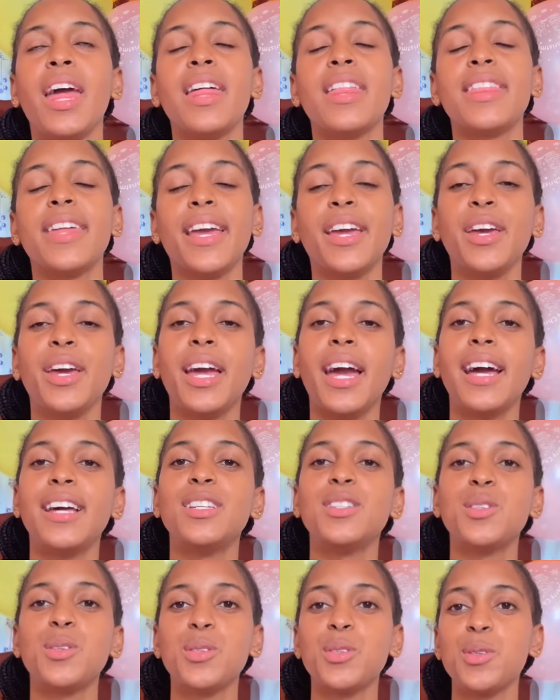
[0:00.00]
thank you guys
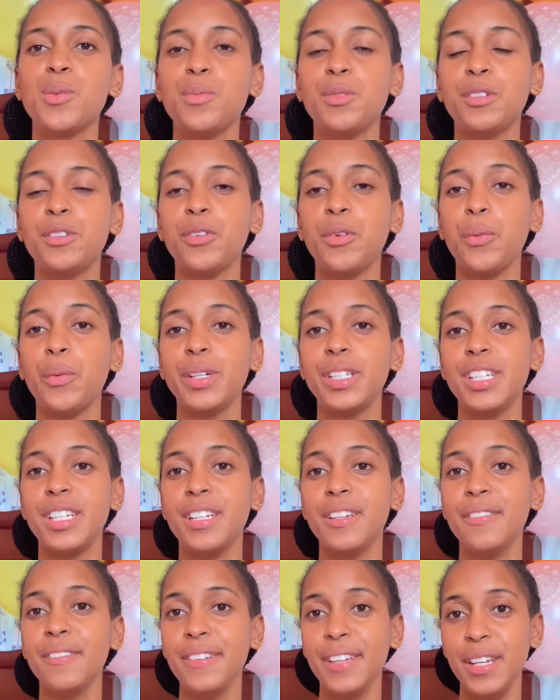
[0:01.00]
so so much for watching
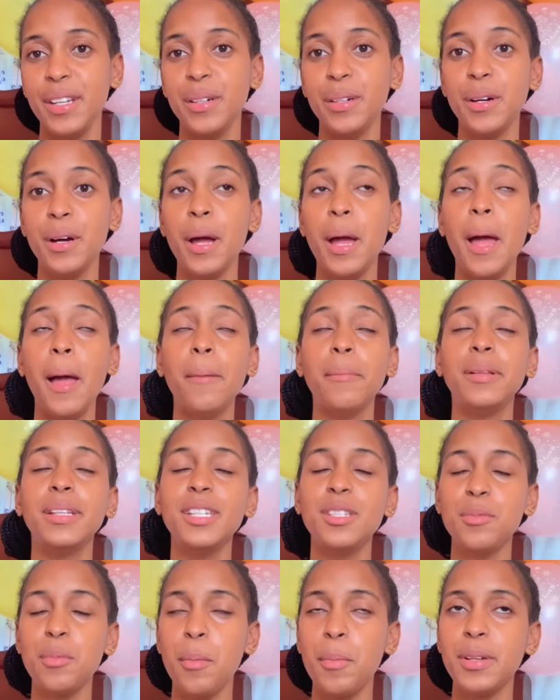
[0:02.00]
the video
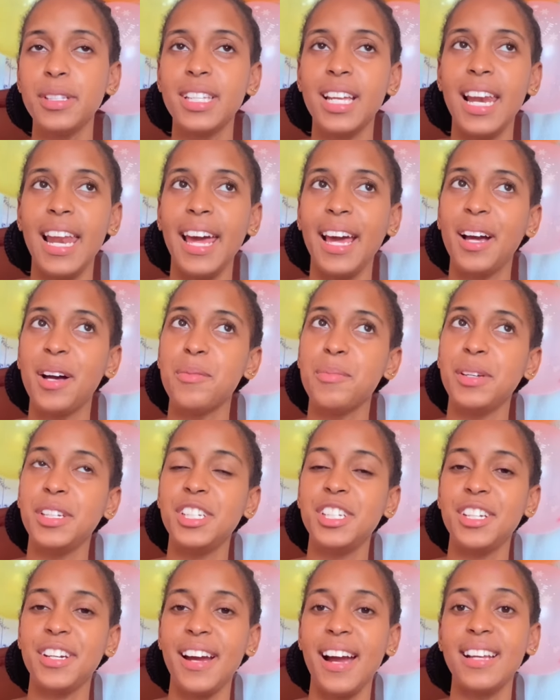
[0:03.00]
please remember to like comment
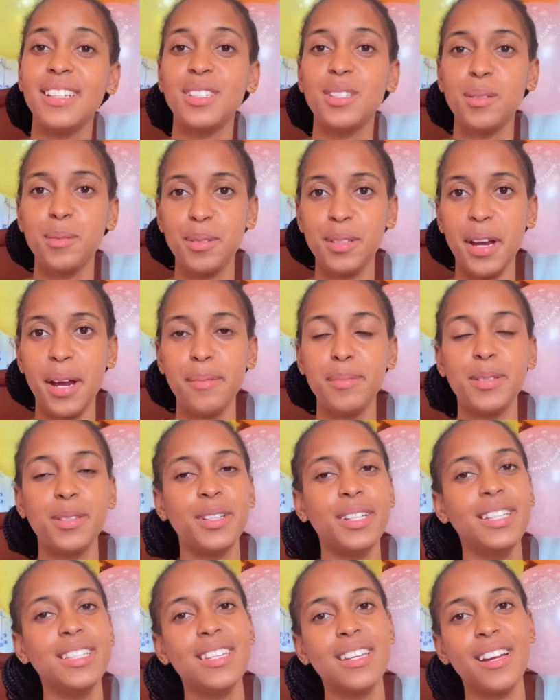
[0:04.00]
share and subscribe so
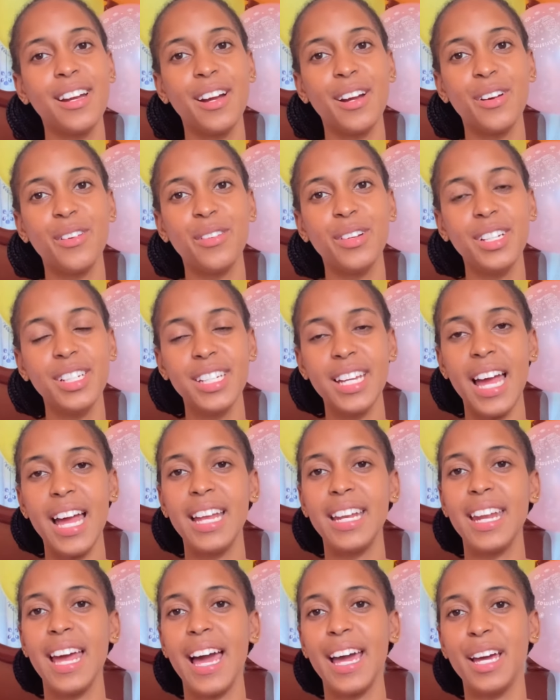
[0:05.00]
it's a girl rush
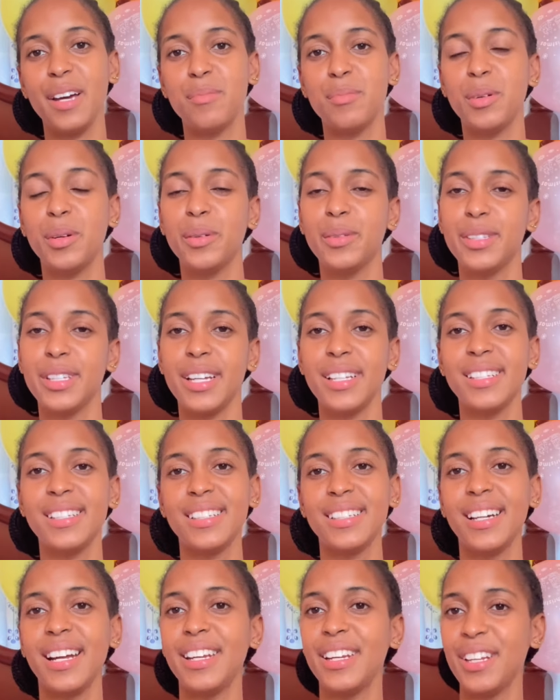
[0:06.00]
and i am out until
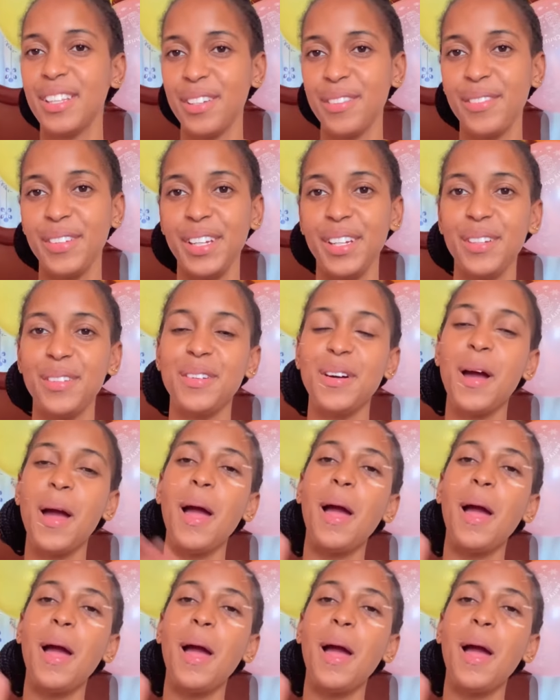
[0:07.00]
another video